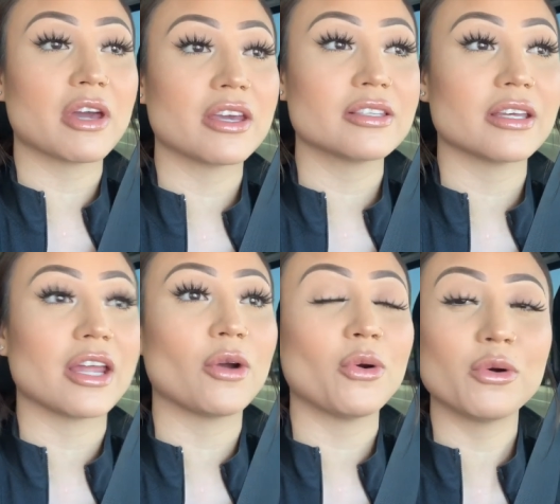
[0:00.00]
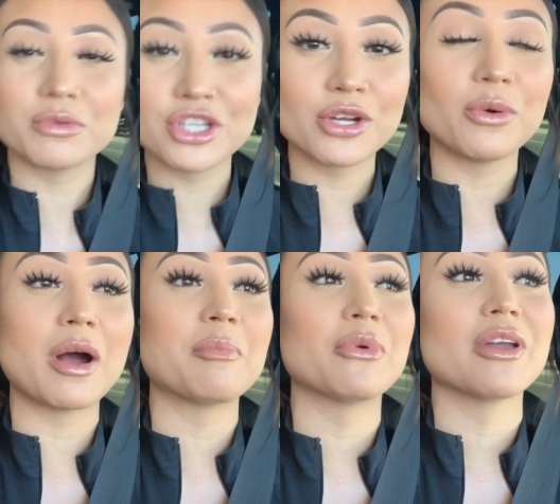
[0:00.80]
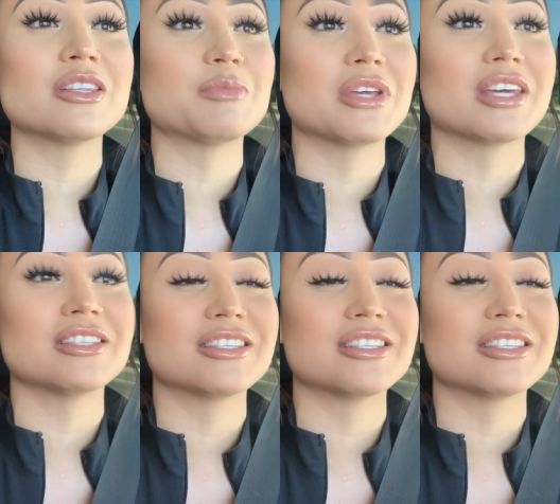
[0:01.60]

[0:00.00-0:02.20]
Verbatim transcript: guys, and I hope she cooperates because